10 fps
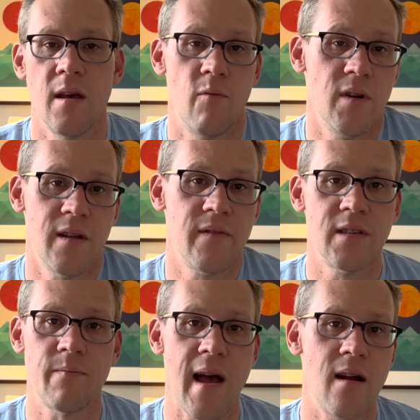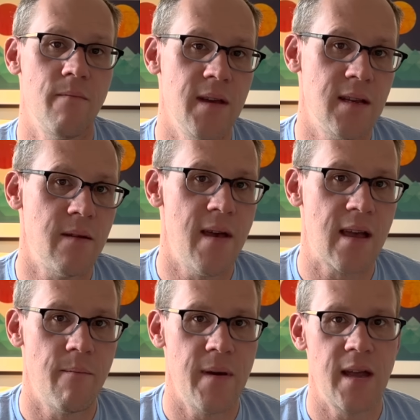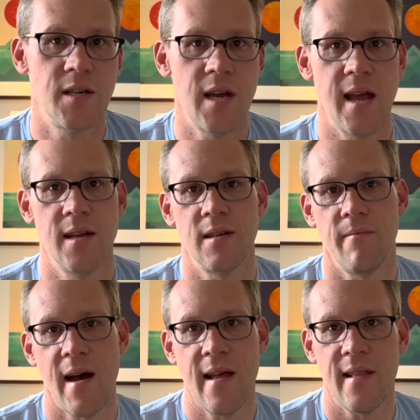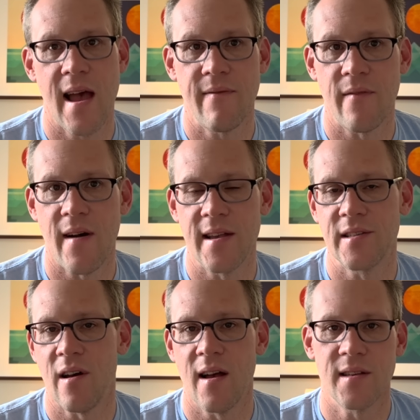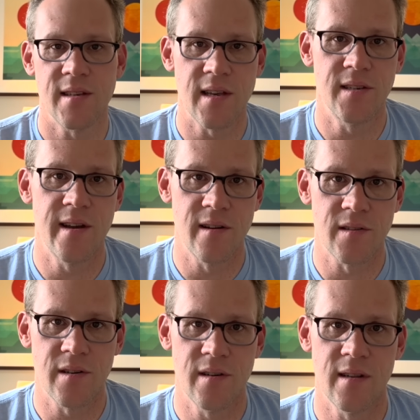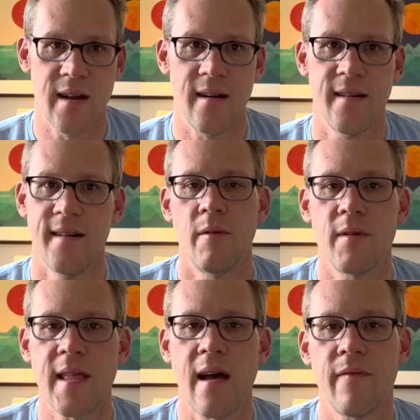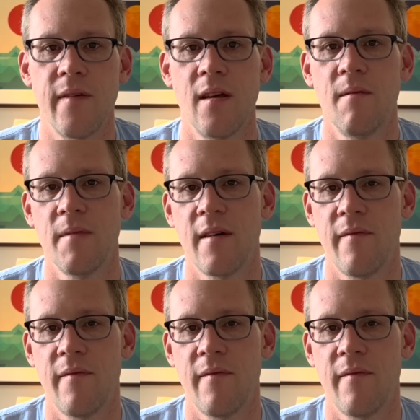It wouldn't have inspired me to make a big change in my life if I saw it 6 years earlier. But with that film, the